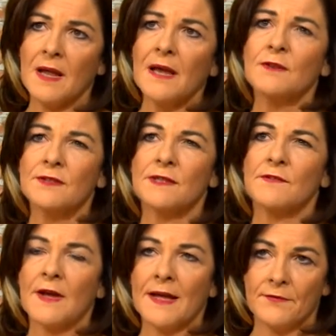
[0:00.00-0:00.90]
I looked at a
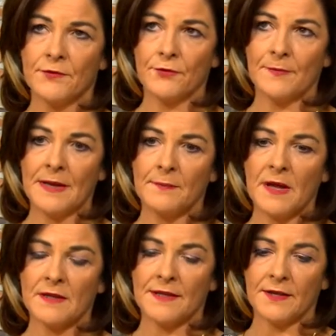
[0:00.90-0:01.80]
500ml
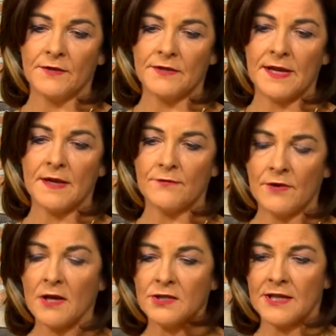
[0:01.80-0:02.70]
bottle the other day of
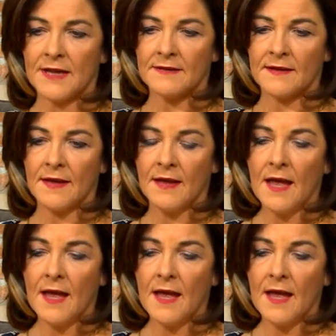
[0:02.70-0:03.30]
Rock Shandy,